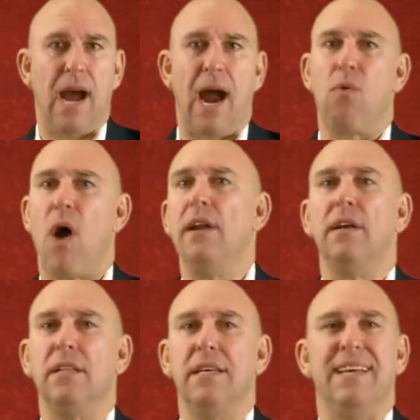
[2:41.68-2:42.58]

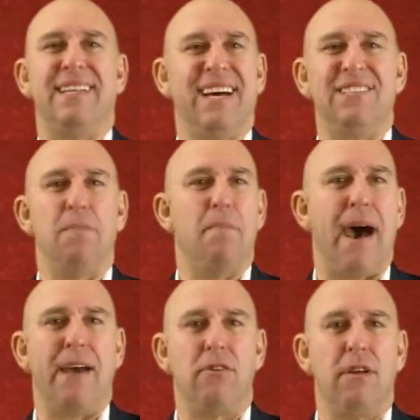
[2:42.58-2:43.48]
Ironically, it doesn't
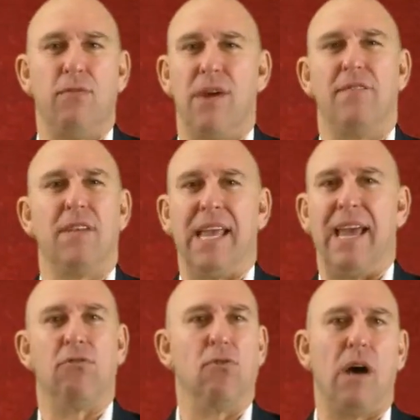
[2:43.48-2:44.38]
matter if we have the
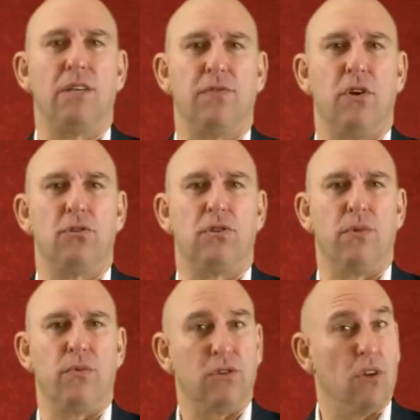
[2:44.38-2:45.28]
gain or loss first.
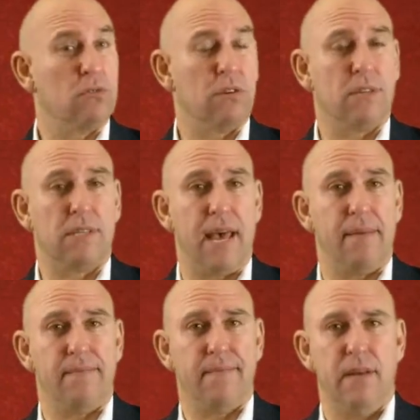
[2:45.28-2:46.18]
The results are the
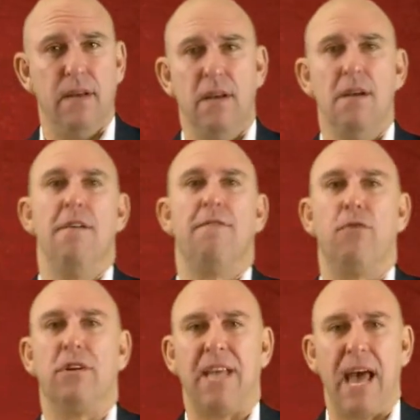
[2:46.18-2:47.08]
same.
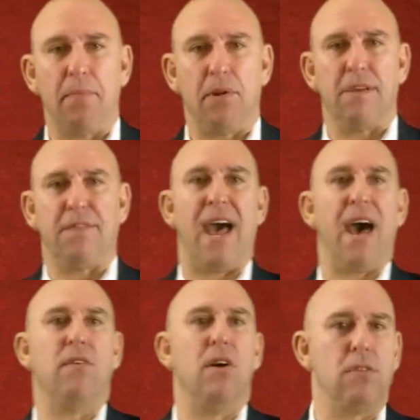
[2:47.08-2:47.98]
For example, if I
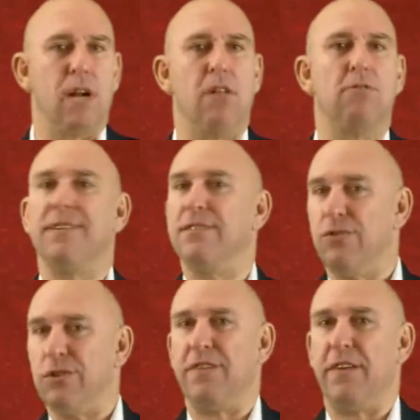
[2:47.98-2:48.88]
have $100 and
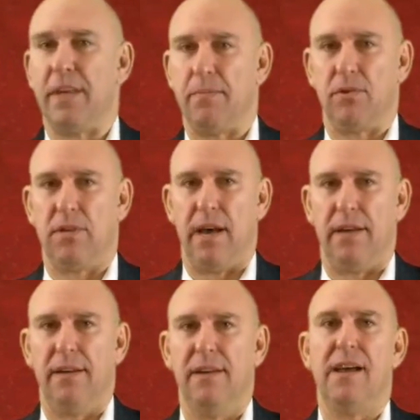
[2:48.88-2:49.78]
lose
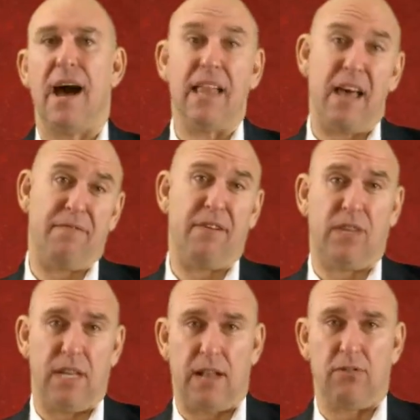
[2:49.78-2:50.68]
50%, I'll have
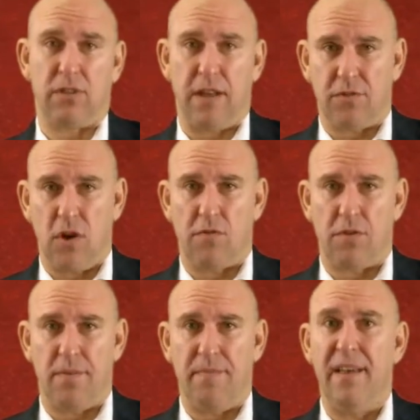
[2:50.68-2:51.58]
$50 left
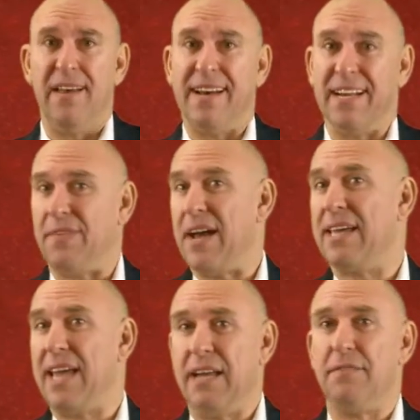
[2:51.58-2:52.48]
over. And if I
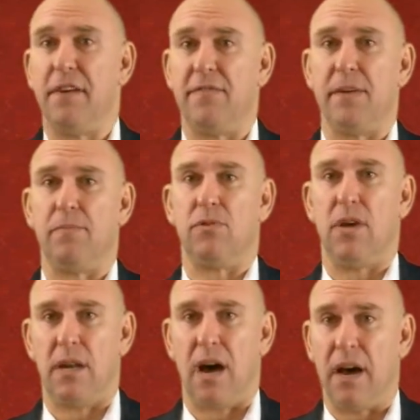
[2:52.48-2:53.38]
gain
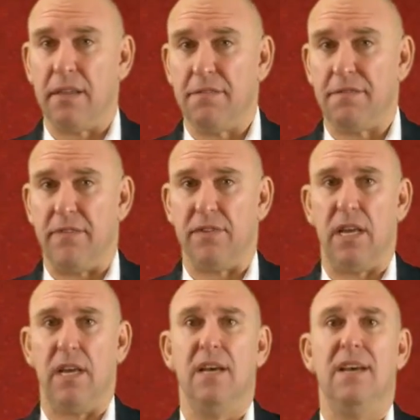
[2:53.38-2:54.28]
50% on the
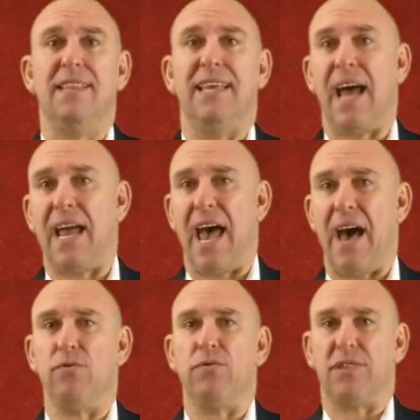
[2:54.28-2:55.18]
50, then I'd
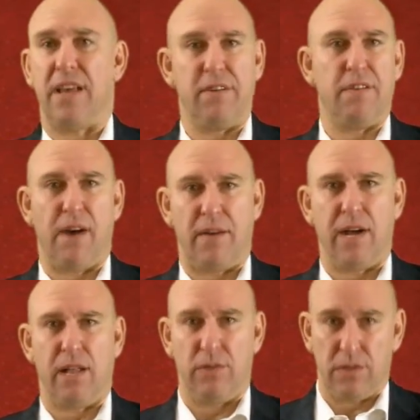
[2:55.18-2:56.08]
have a
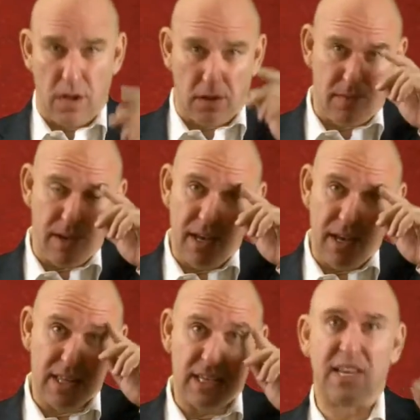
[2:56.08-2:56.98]
$75 result.
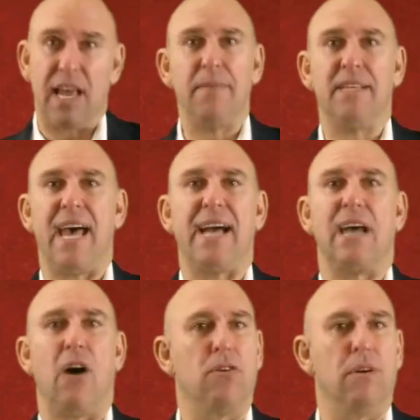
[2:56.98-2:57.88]
The same
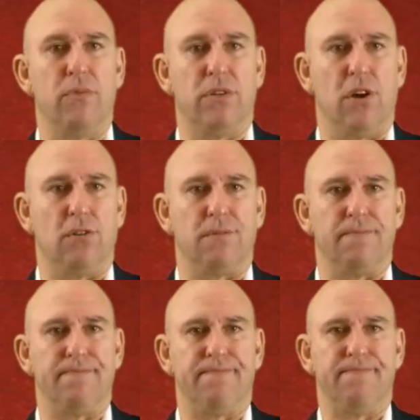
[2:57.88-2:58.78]
exact outcome results.
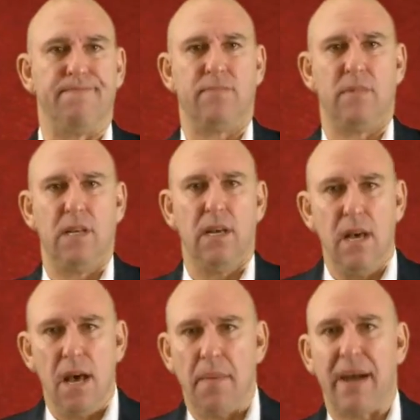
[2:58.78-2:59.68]

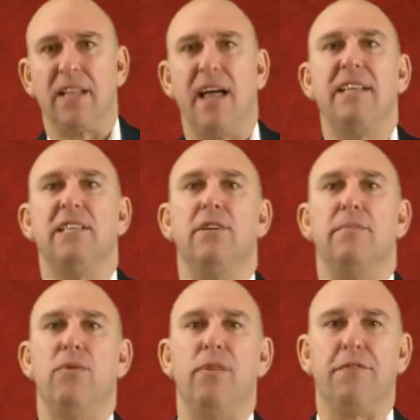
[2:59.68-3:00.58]
My clients
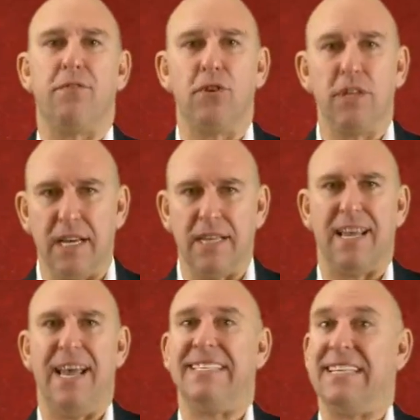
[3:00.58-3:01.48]
hear me refer to
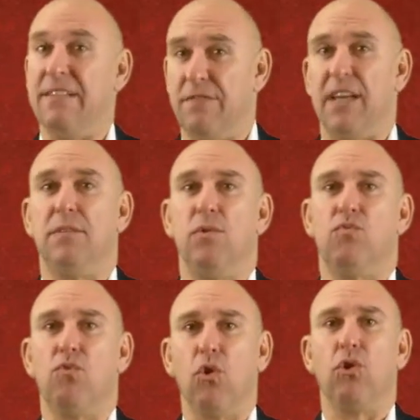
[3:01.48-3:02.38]
this as the investment
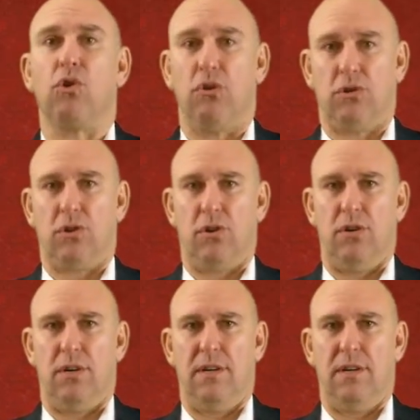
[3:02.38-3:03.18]
roller coaster.